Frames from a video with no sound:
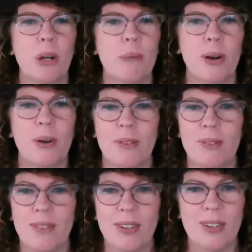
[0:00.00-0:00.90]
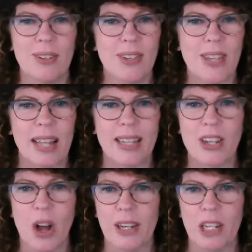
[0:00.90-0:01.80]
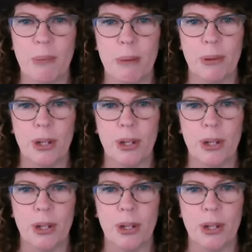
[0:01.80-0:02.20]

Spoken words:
about selling and talking to people.